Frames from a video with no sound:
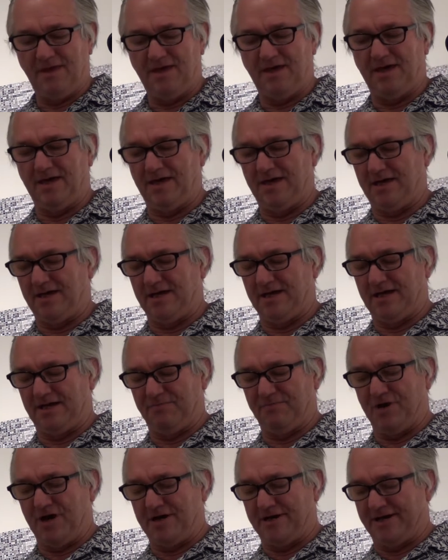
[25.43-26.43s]
And I
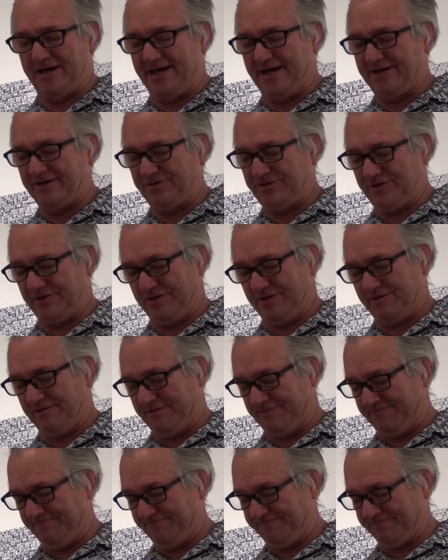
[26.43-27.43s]
brought an excerpt.
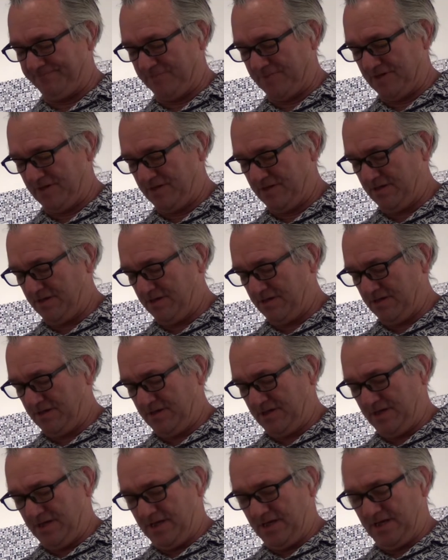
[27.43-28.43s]

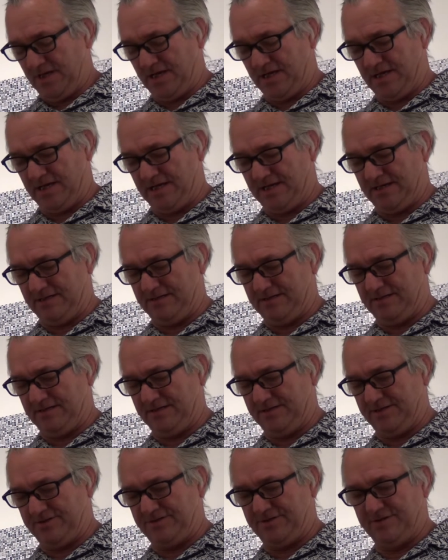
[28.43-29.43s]

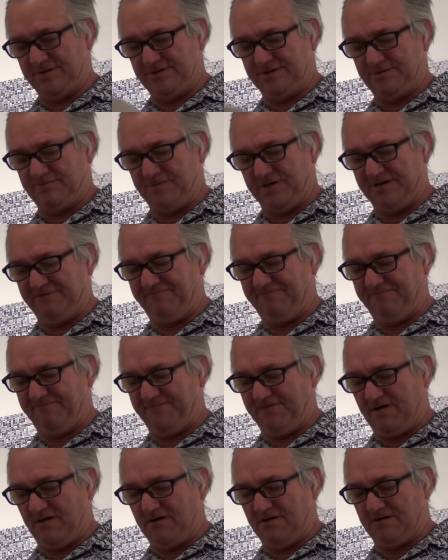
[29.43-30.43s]
And this is by
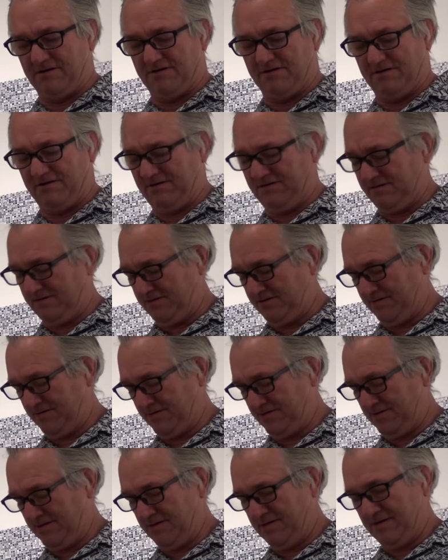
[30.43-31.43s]
far
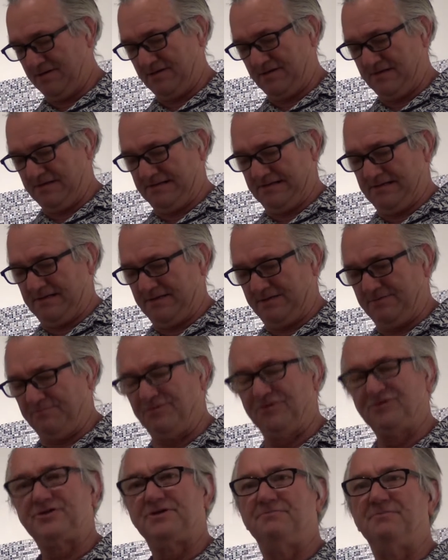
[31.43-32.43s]
the
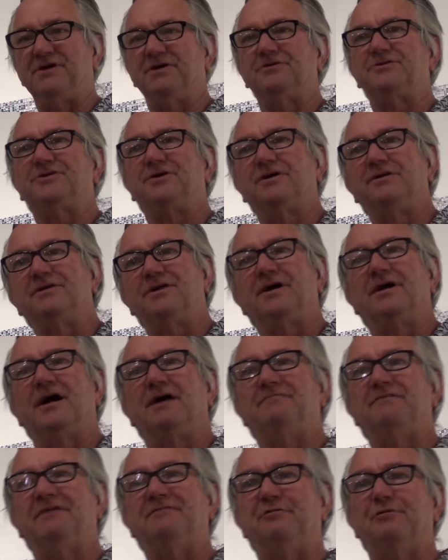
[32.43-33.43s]
most embarrassing thing
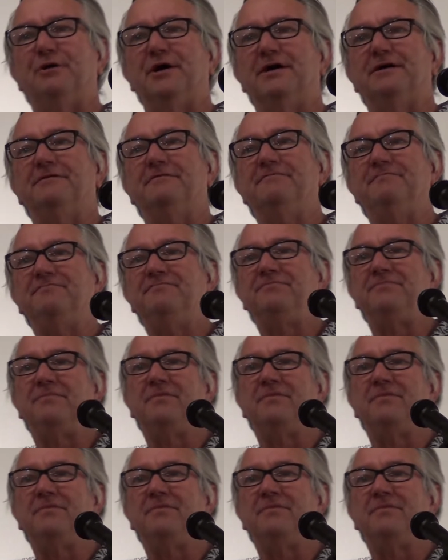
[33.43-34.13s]
I've ever written.